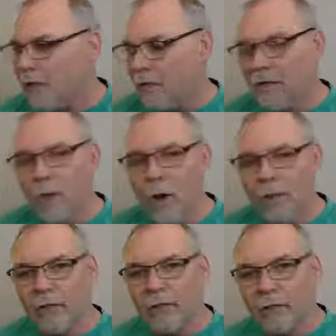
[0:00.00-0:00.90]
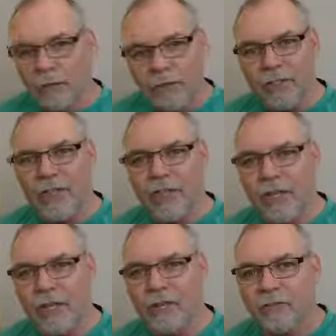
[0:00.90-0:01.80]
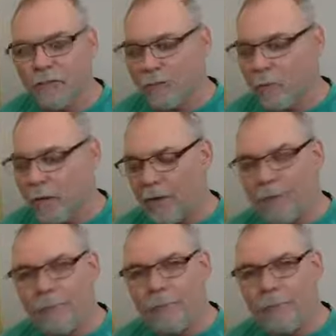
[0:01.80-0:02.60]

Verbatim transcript: and you want to learn these things, if you want